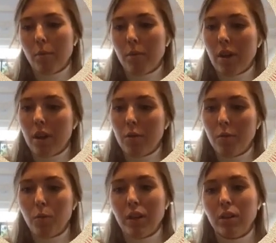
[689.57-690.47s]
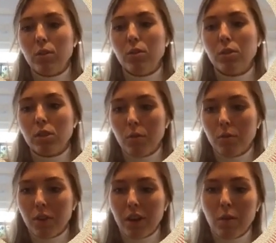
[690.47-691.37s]
if we do
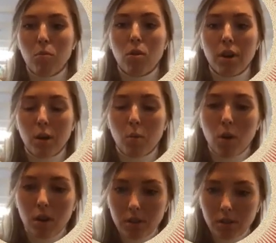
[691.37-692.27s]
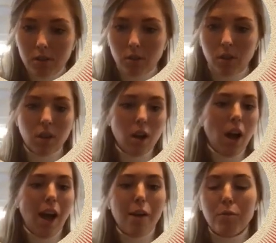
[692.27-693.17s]
something more than once or
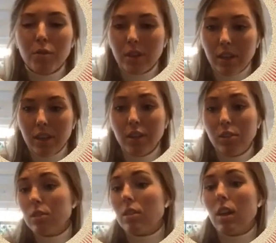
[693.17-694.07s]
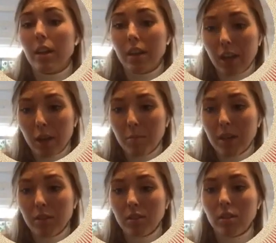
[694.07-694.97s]
every day, just like
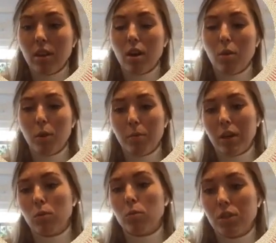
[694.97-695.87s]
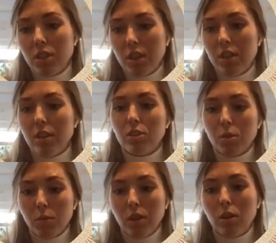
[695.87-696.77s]
emails, we make a routine, so
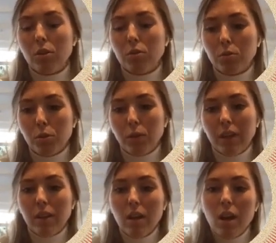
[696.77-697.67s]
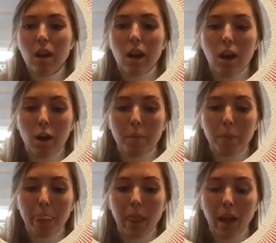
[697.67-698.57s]
we go through it.
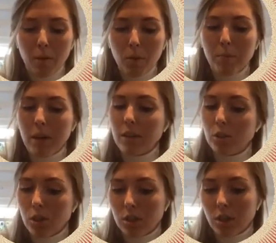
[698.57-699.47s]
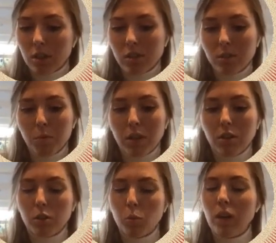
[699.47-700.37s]
And we make shortcuts
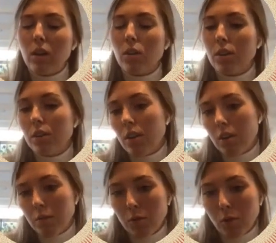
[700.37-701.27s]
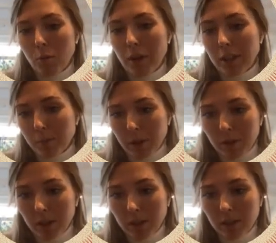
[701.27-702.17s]
because we learn from
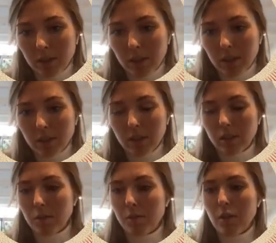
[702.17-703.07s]
experiences. And if